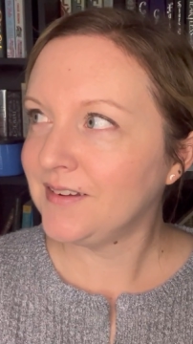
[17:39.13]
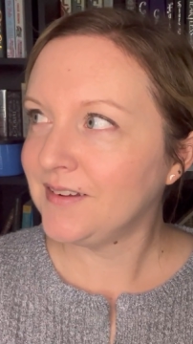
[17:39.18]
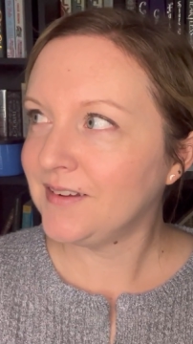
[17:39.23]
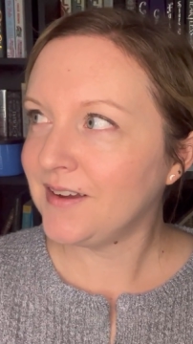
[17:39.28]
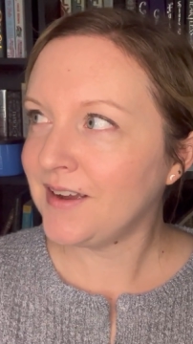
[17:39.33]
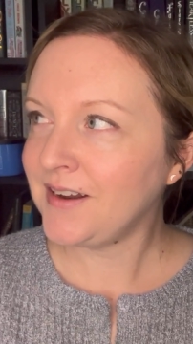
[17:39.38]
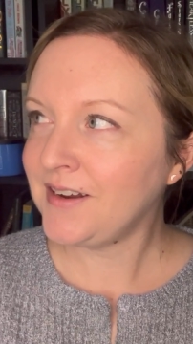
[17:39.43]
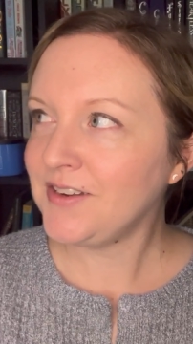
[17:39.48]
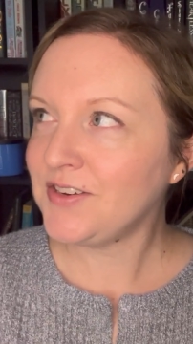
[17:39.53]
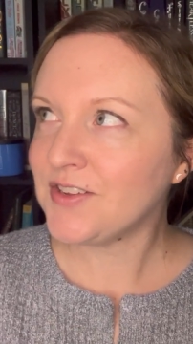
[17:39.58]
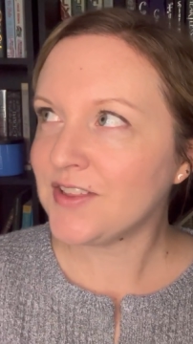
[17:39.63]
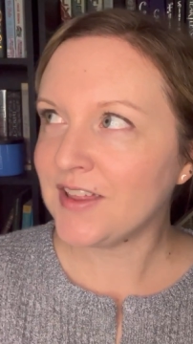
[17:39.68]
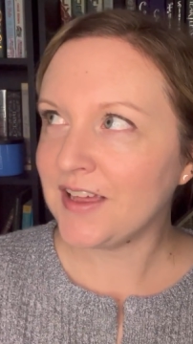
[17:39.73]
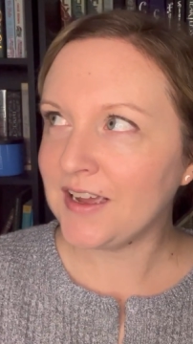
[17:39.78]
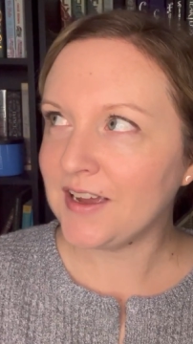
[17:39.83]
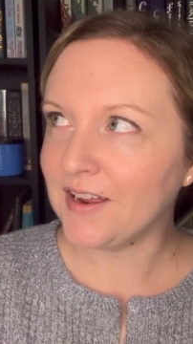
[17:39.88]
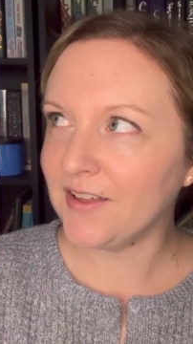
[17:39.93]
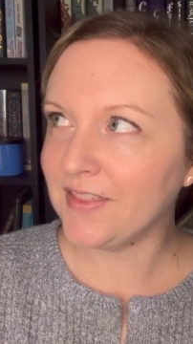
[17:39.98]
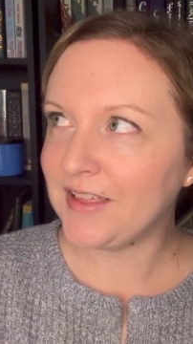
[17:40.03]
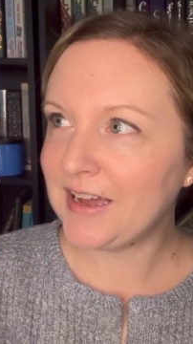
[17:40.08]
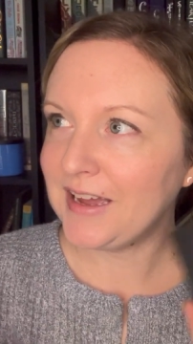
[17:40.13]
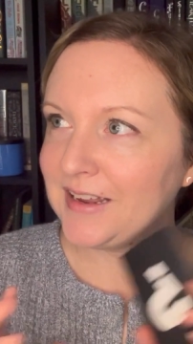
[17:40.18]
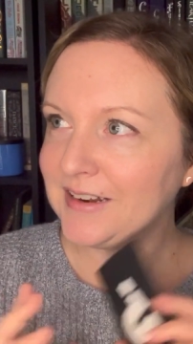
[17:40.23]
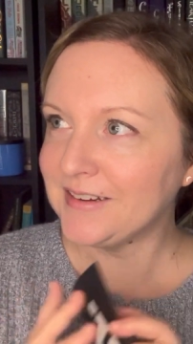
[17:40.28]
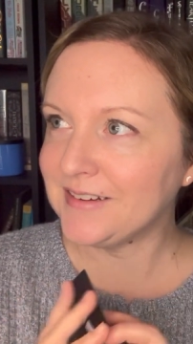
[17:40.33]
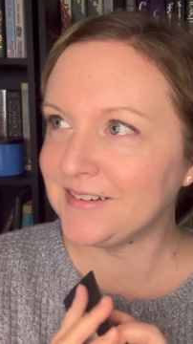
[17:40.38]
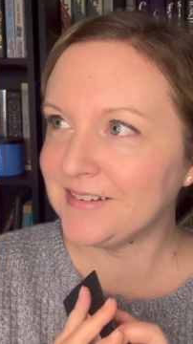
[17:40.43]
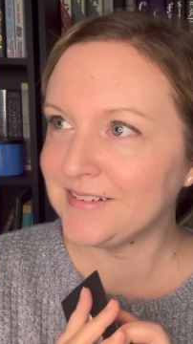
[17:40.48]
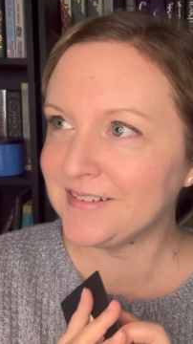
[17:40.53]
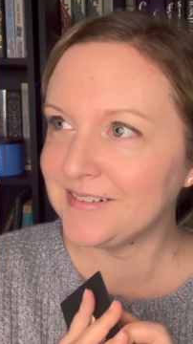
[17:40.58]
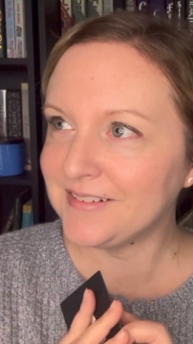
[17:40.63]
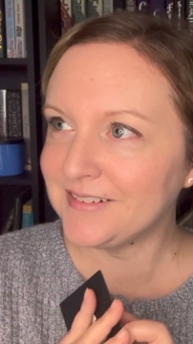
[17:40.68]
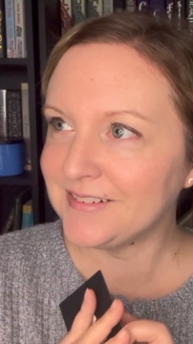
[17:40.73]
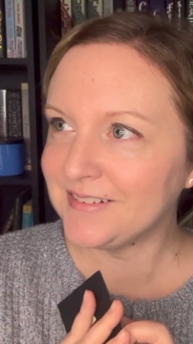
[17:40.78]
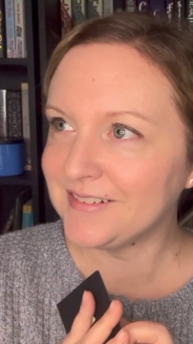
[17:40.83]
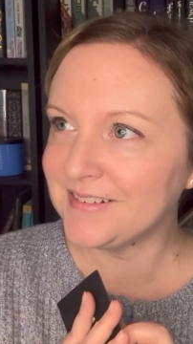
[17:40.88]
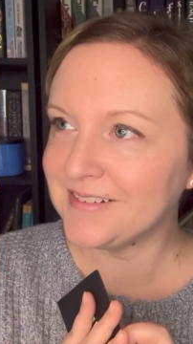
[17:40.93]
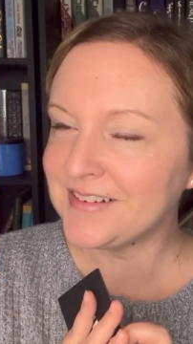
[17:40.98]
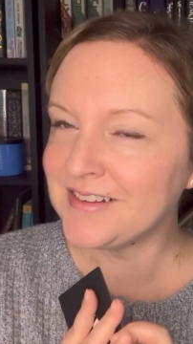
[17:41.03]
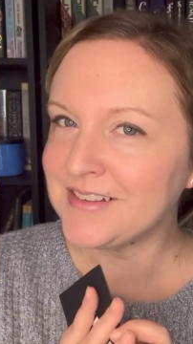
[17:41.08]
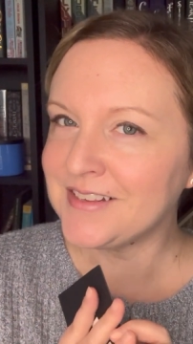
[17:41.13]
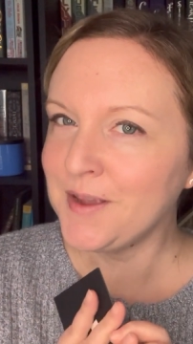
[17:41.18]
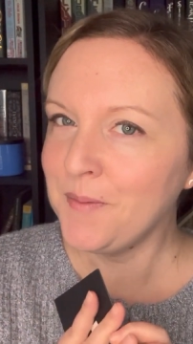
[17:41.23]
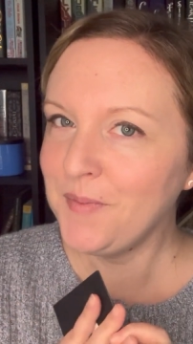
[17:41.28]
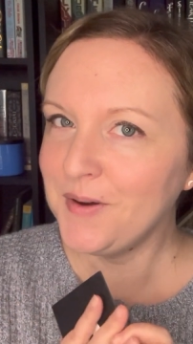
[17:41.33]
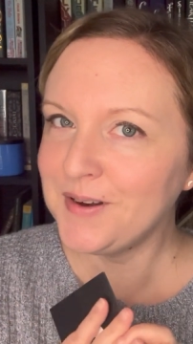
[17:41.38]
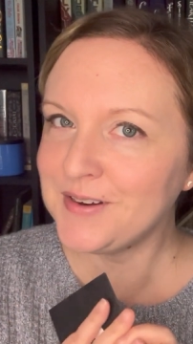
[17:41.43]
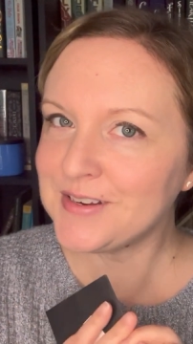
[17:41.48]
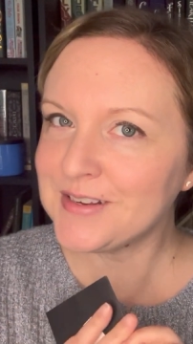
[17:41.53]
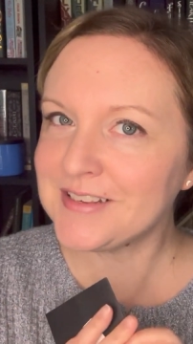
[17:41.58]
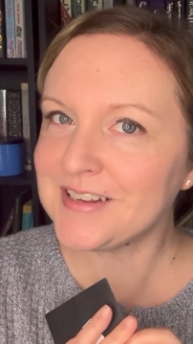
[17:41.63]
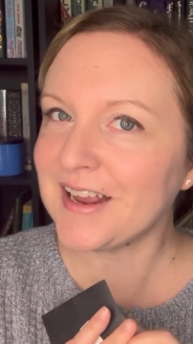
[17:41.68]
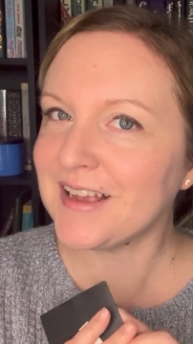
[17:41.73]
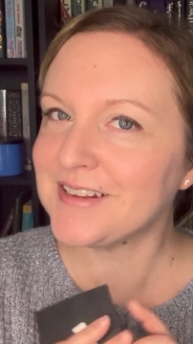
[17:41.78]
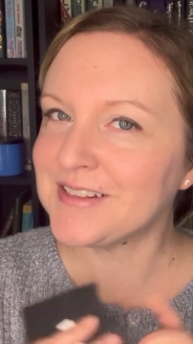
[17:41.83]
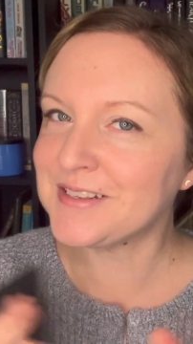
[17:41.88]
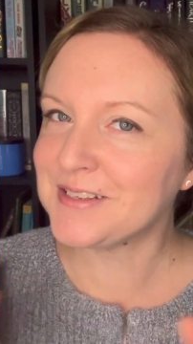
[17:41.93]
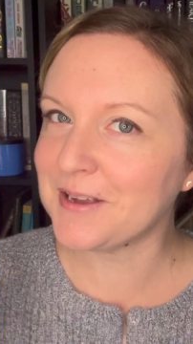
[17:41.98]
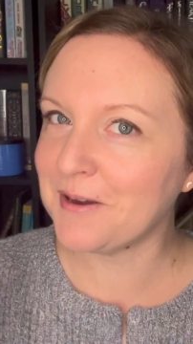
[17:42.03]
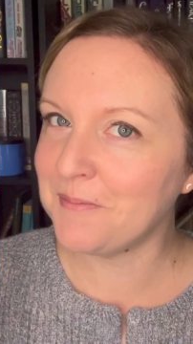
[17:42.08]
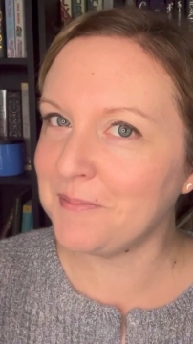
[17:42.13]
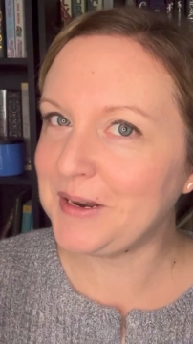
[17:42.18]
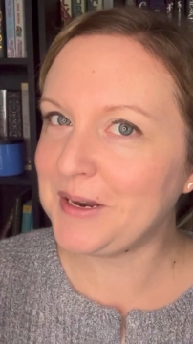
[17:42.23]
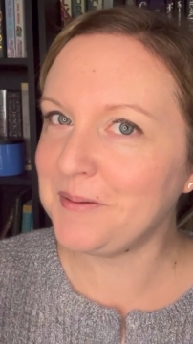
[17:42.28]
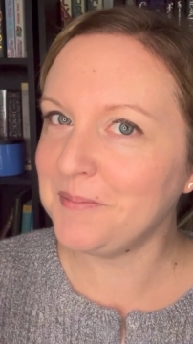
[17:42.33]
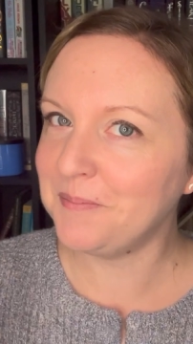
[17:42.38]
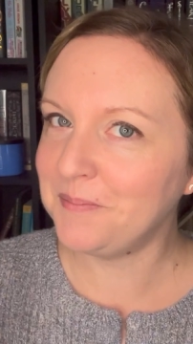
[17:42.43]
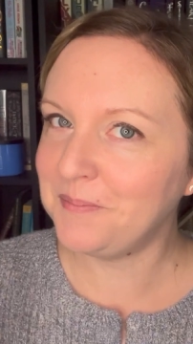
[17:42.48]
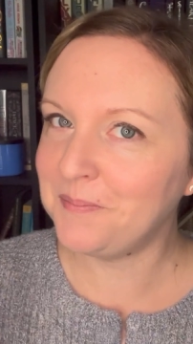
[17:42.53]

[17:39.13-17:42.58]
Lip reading: I need to think on that. December just has so many